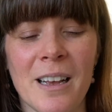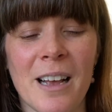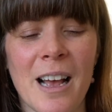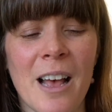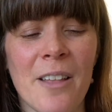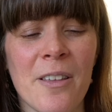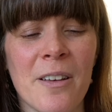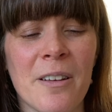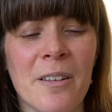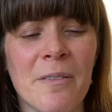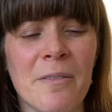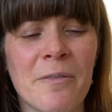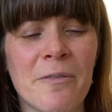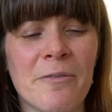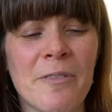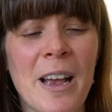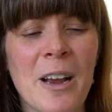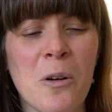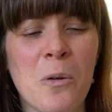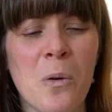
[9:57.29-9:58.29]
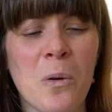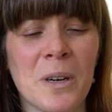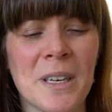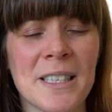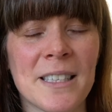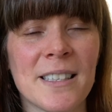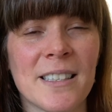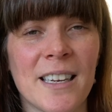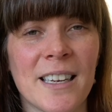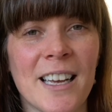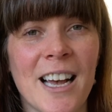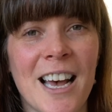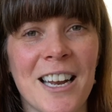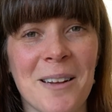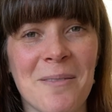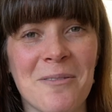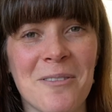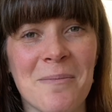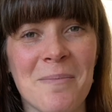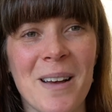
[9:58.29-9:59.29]
other fat quarters that I cut
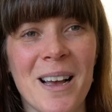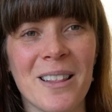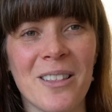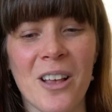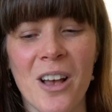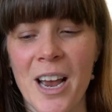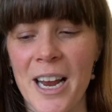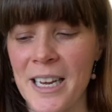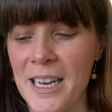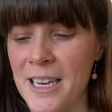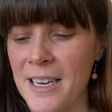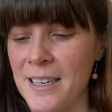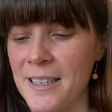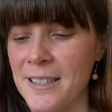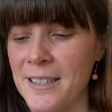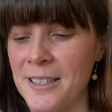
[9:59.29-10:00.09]
up for my lining.